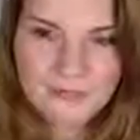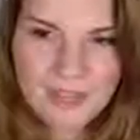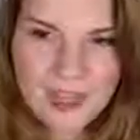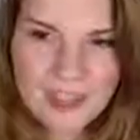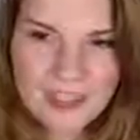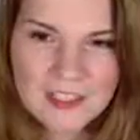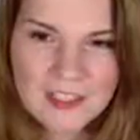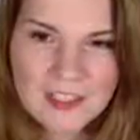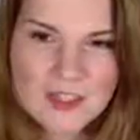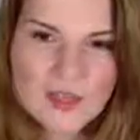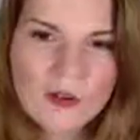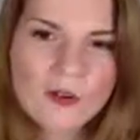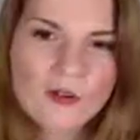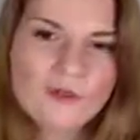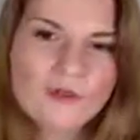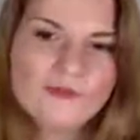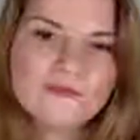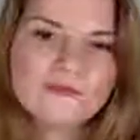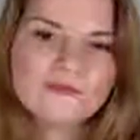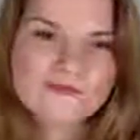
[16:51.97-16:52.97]
And
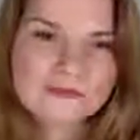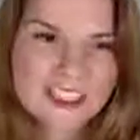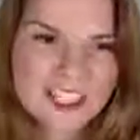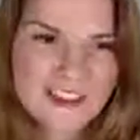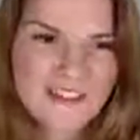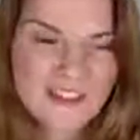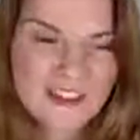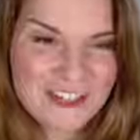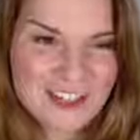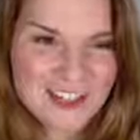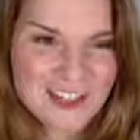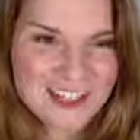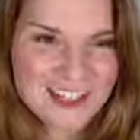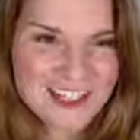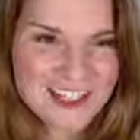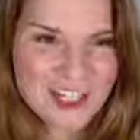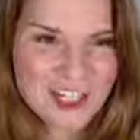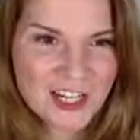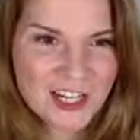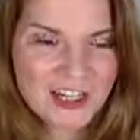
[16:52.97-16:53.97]
so if you're
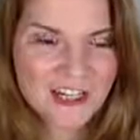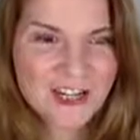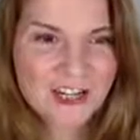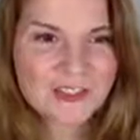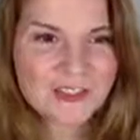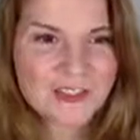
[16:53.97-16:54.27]
interested, check it out.